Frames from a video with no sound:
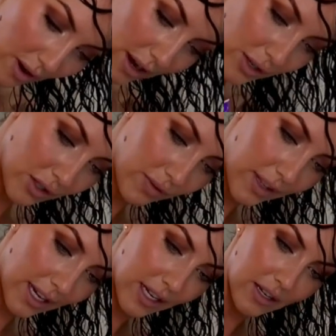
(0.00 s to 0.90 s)
I just feel
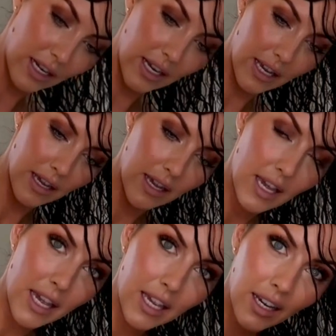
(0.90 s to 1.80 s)
like I need it.
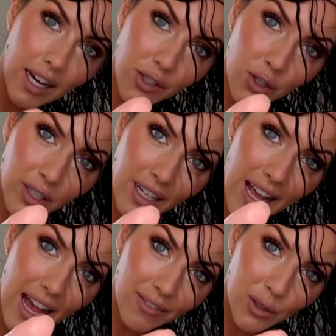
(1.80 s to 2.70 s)
And guys, you're just gonna
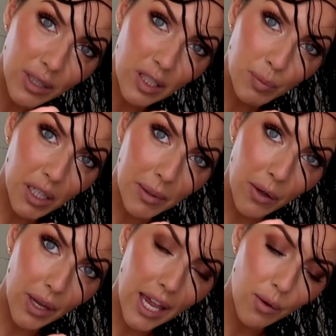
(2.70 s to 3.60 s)
have to experiment,
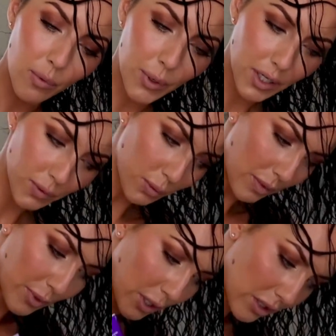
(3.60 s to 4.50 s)
okay? What works for one
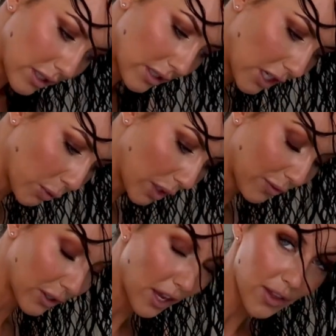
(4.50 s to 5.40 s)
person isn't gonna work for
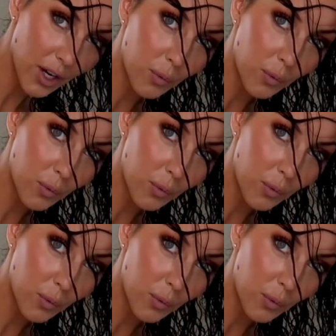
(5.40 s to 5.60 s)
another.